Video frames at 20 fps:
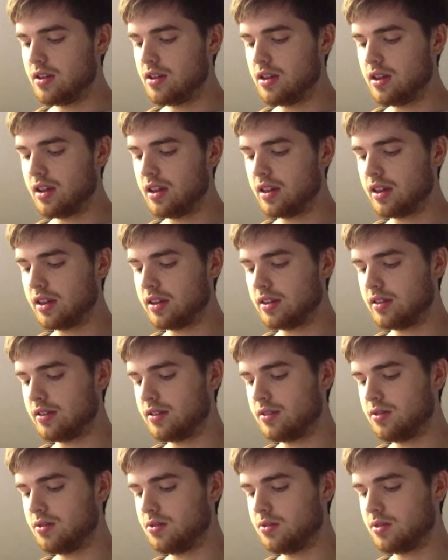and I like
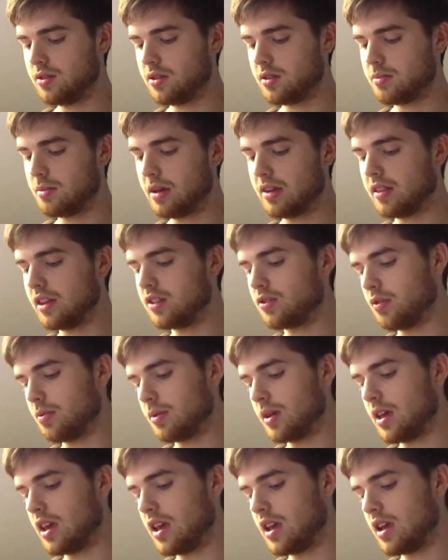to make things with
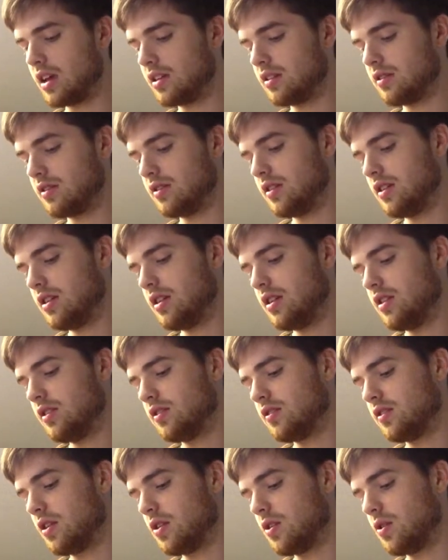my hands.
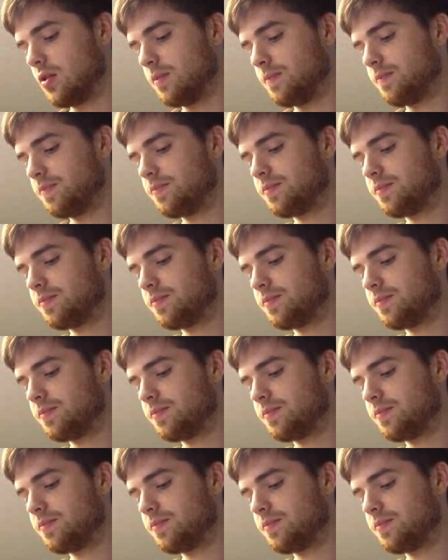So